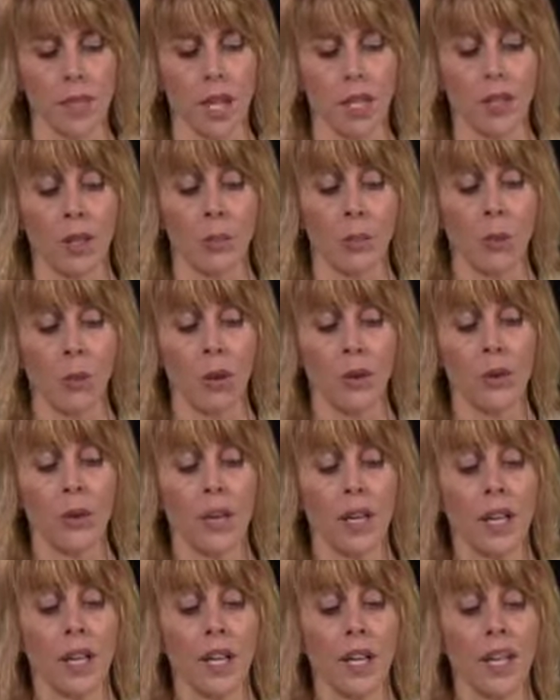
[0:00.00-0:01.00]
The board
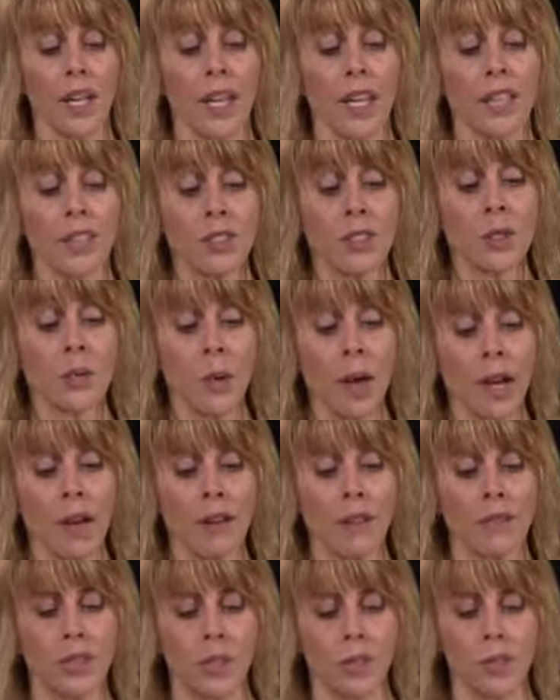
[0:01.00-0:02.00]
is aware
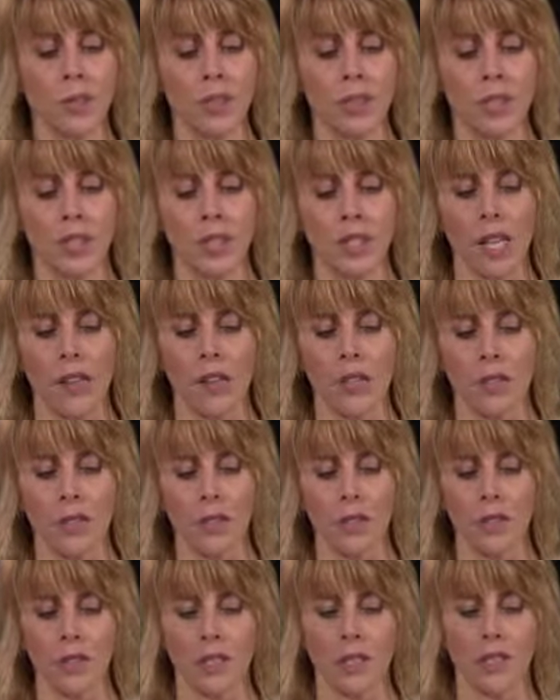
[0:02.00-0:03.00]
of differences in the
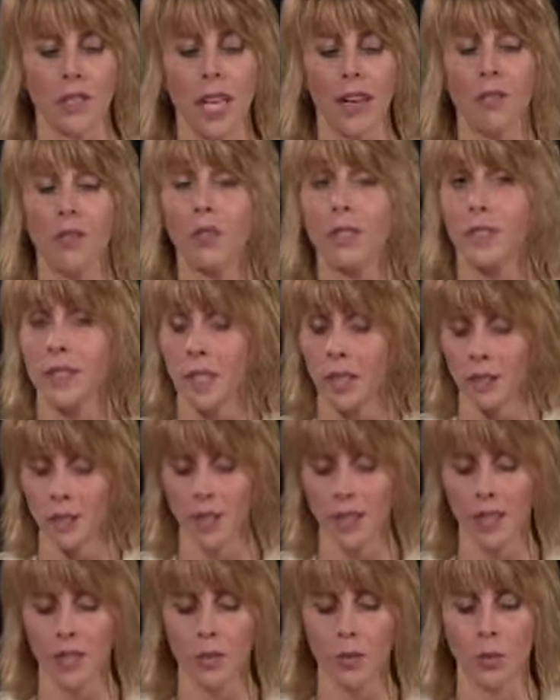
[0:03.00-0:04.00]
services and
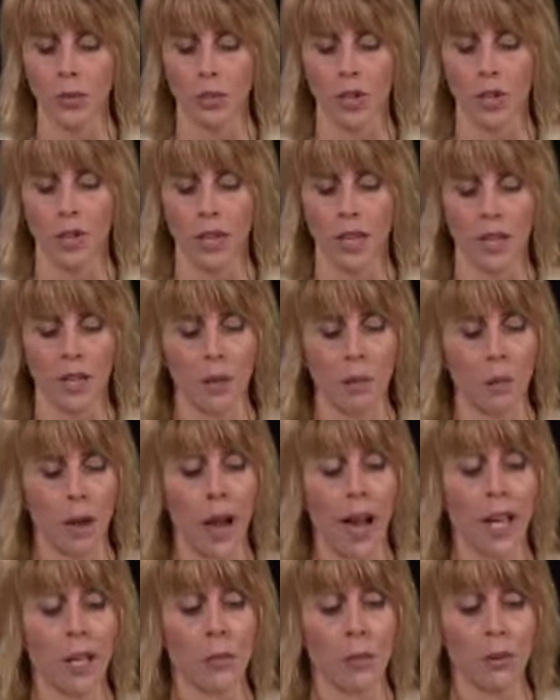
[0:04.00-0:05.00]
facilities which are needed
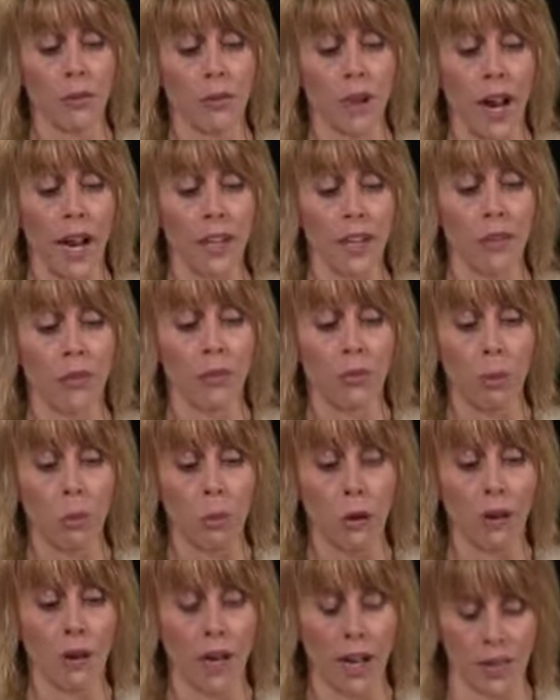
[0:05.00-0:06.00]
by and provided
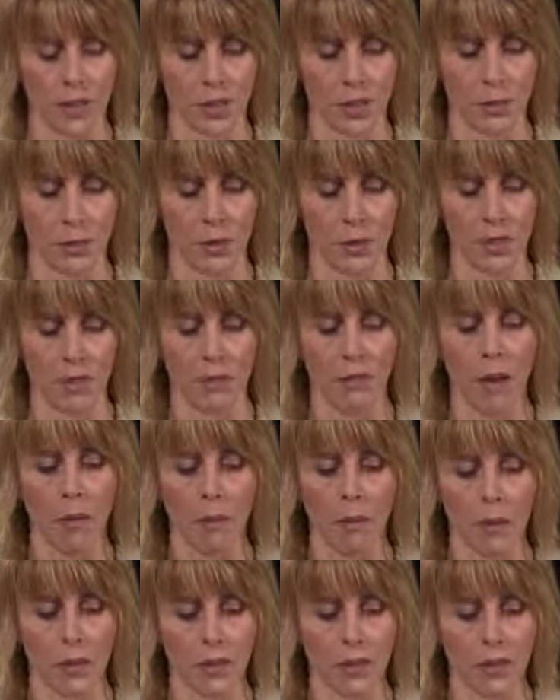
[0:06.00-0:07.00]
for customers of
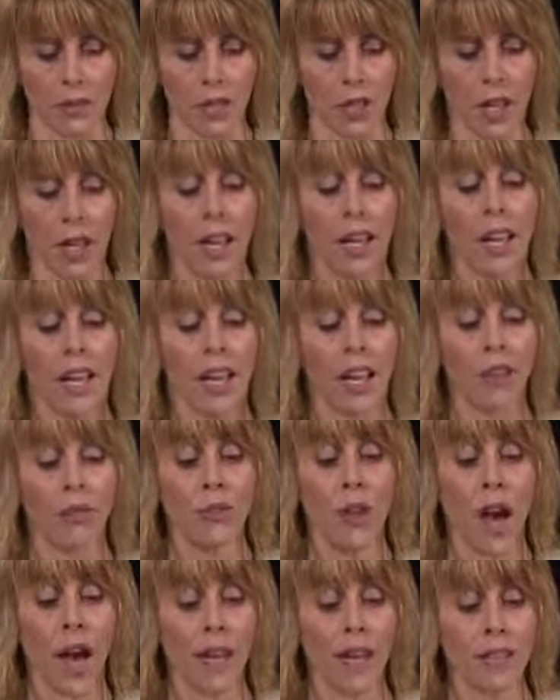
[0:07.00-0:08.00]
members. If
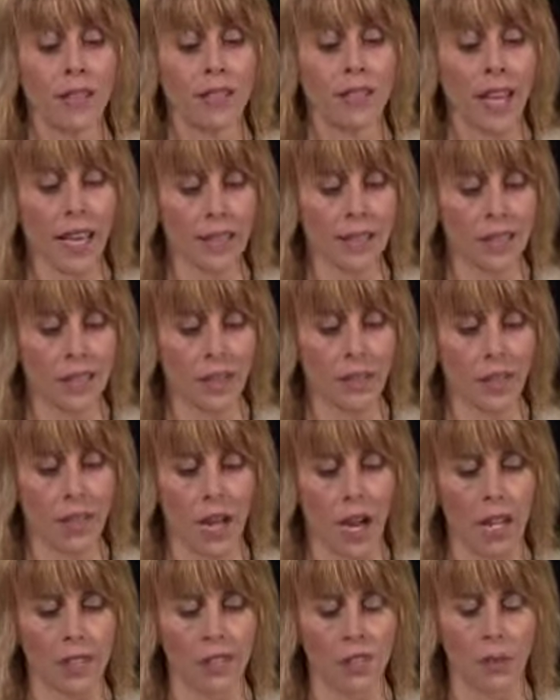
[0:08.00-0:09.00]
not excessive, the
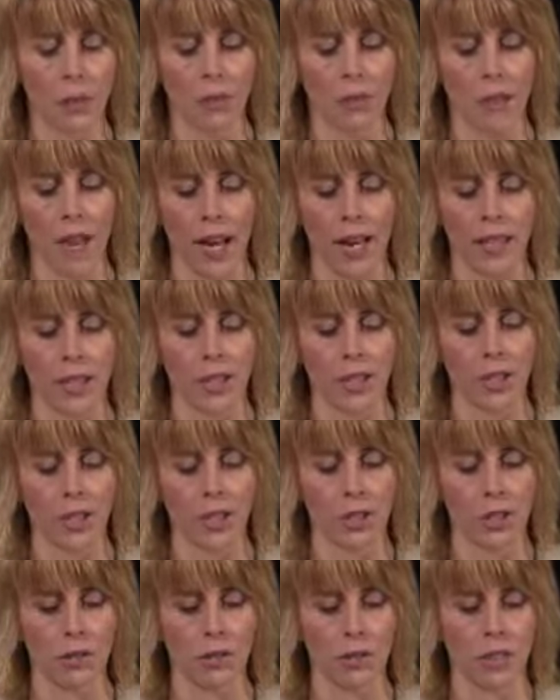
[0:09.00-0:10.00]
cost of providing such
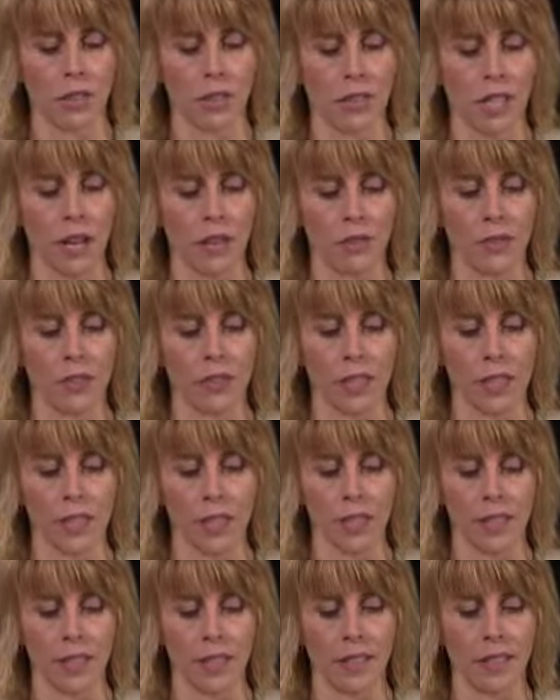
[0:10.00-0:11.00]
services and
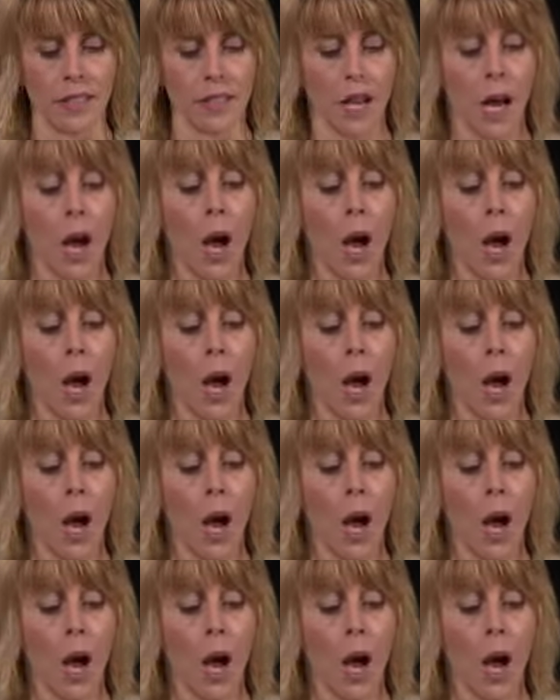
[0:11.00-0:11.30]
facilities,